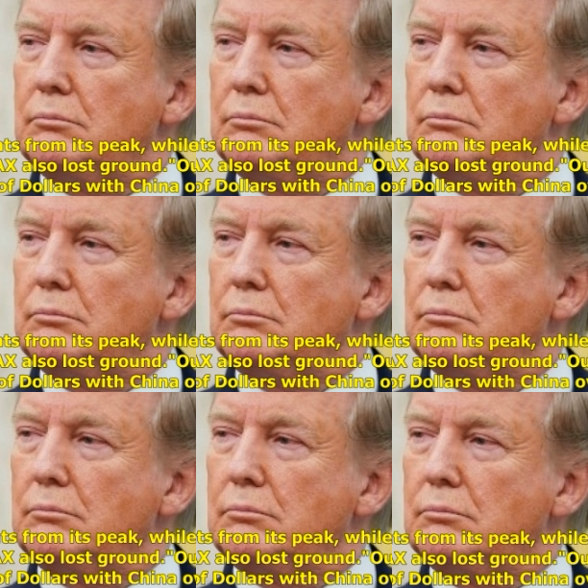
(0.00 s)

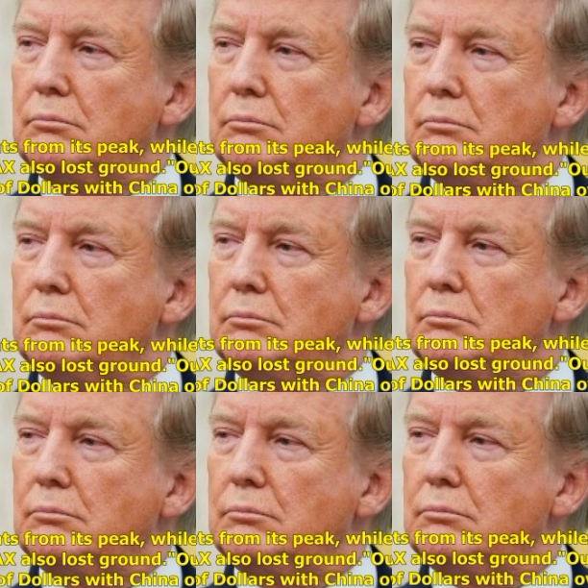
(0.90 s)

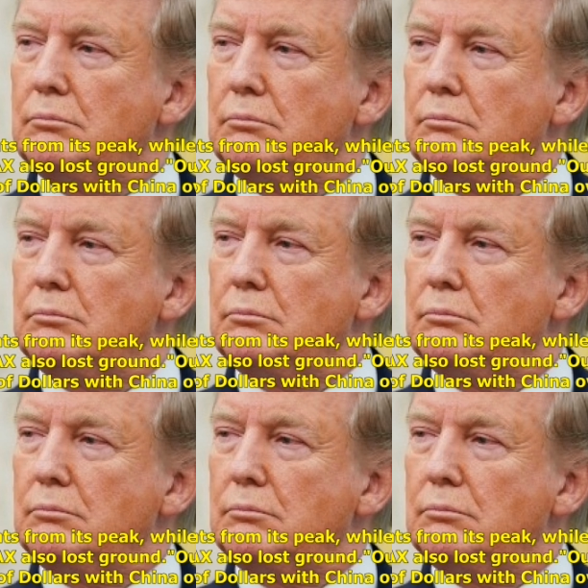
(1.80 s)
(silence)